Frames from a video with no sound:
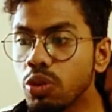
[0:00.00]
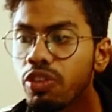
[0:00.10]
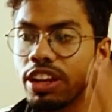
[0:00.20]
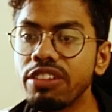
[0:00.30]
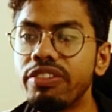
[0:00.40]
to
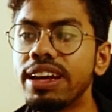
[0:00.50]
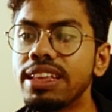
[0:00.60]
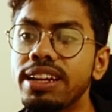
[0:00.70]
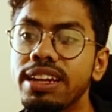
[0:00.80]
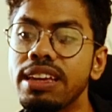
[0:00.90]
verify
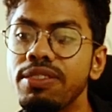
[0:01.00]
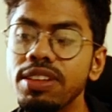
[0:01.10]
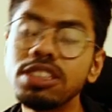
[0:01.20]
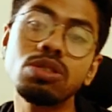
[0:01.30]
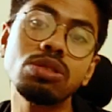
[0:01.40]
that if
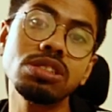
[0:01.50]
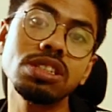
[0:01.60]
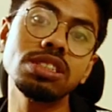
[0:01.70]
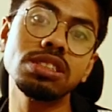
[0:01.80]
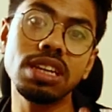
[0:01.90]
this course
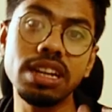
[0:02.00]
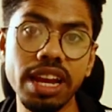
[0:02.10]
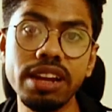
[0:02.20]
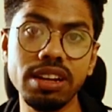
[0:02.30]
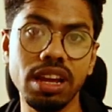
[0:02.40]
is
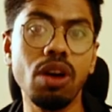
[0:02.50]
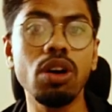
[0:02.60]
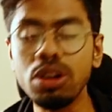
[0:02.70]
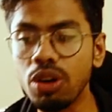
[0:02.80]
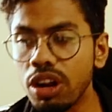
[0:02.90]
great
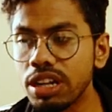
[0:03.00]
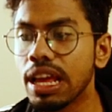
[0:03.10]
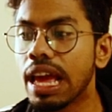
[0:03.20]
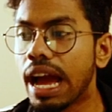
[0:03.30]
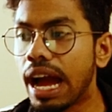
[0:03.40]
or not,
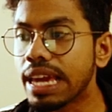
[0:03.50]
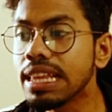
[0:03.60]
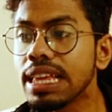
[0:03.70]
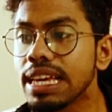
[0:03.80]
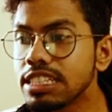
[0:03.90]

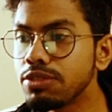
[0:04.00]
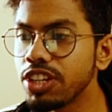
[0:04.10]
in his